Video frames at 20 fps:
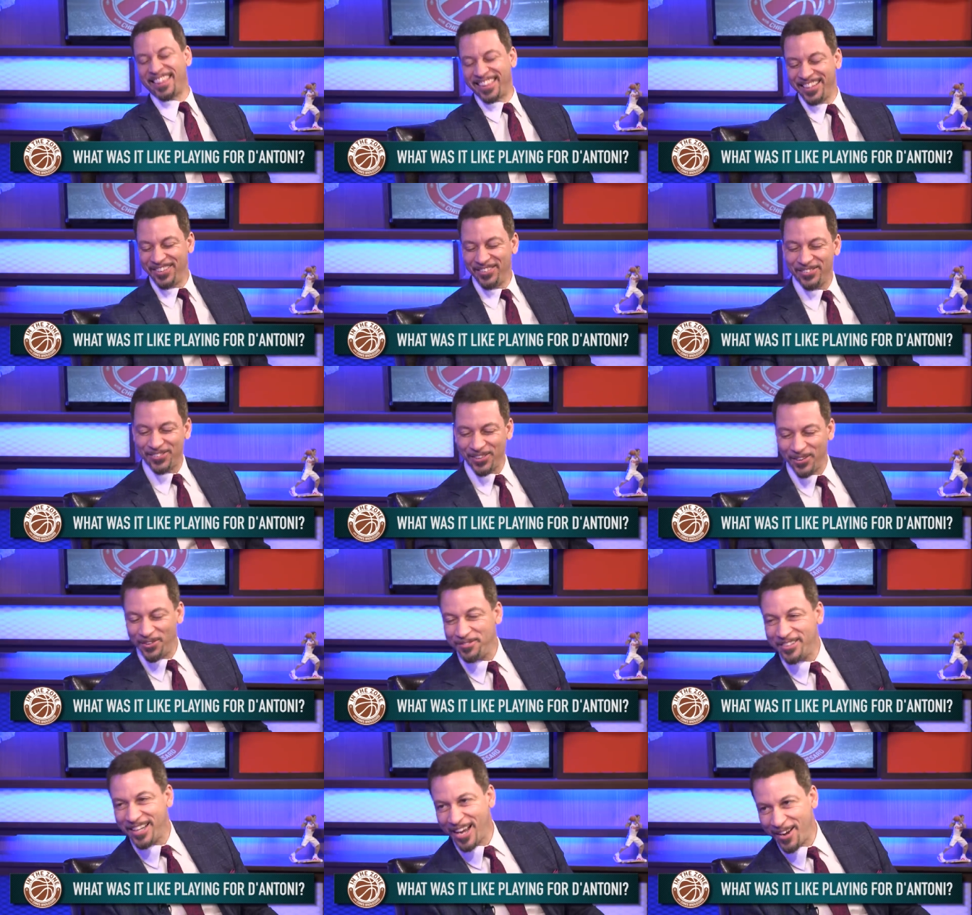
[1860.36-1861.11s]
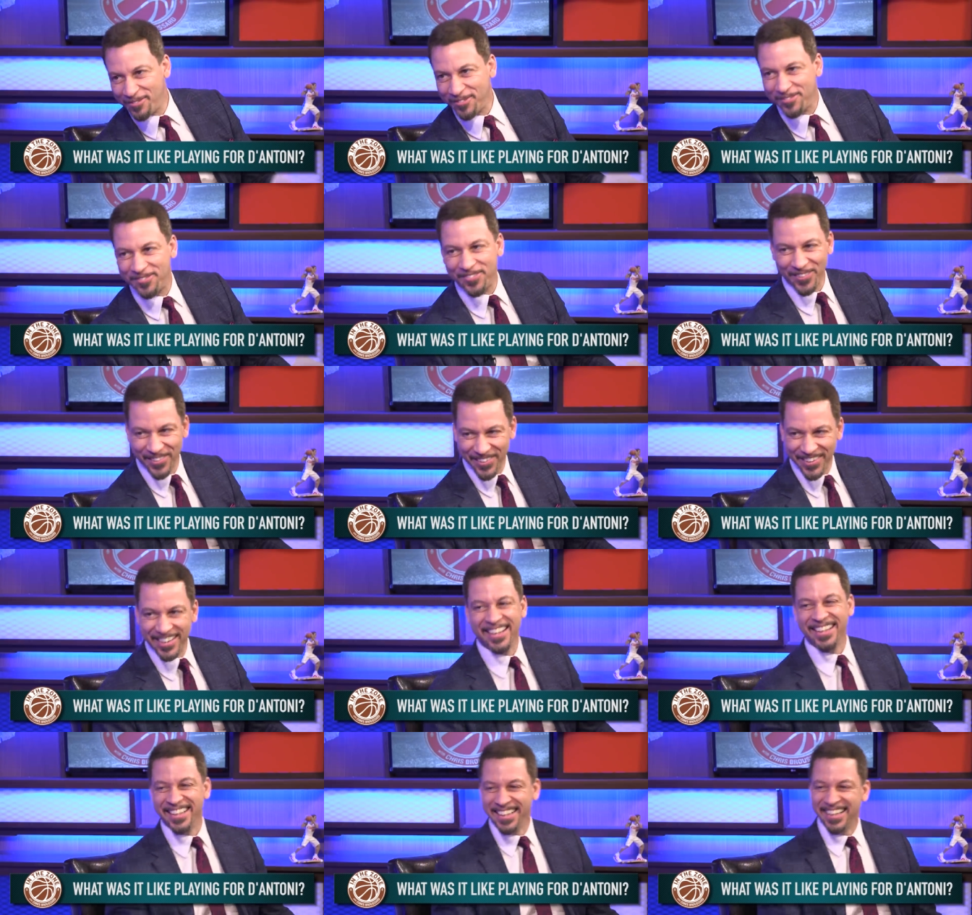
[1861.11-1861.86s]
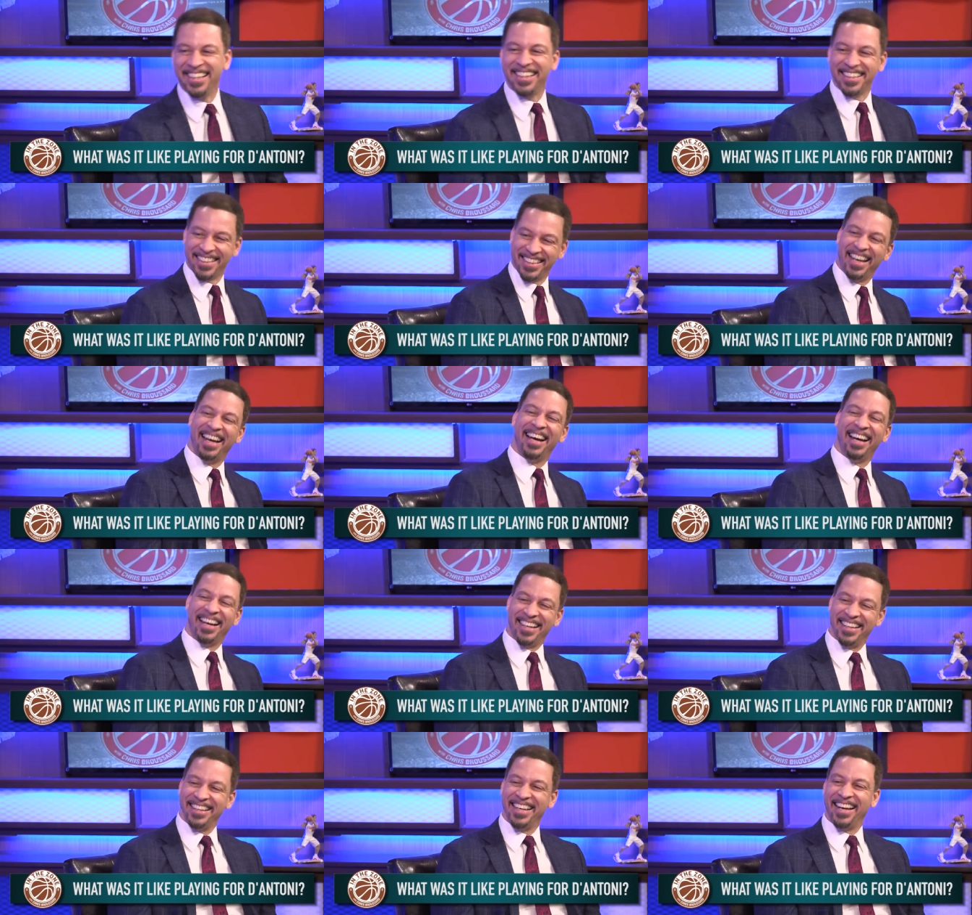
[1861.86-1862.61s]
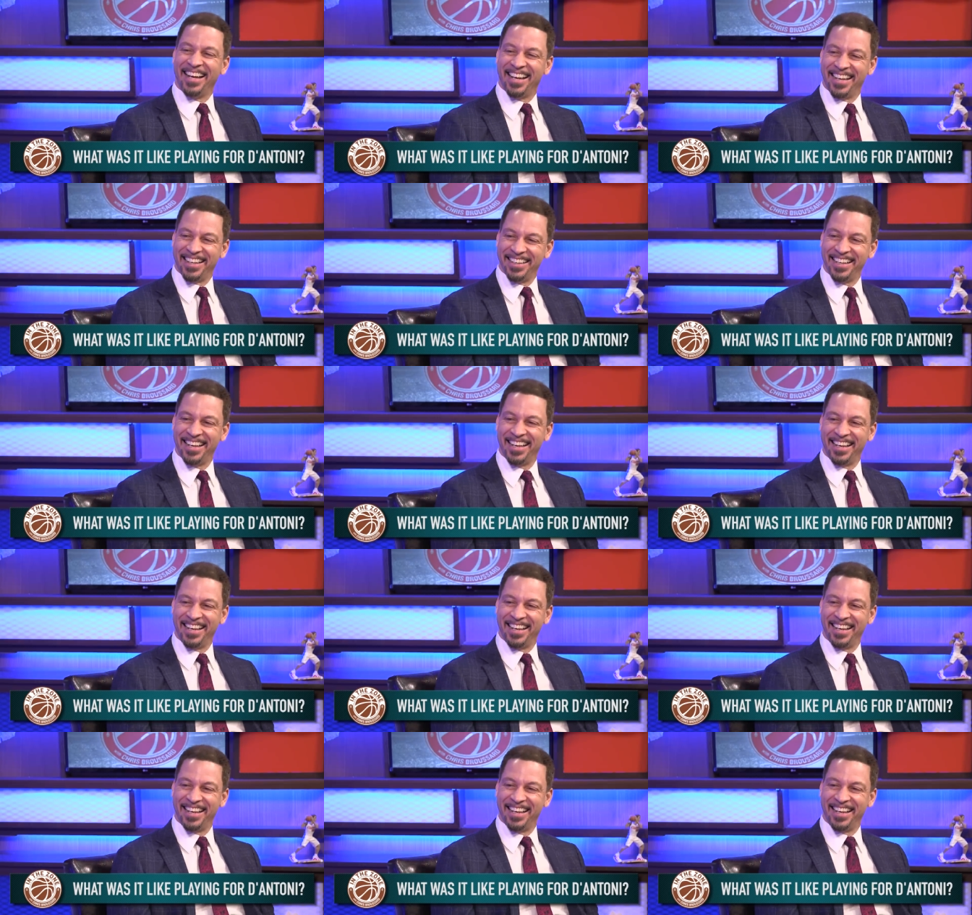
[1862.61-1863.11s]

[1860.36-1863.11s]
I think you told me that before. Yeah, they won the championship yeah, that yeah, year. Yeah,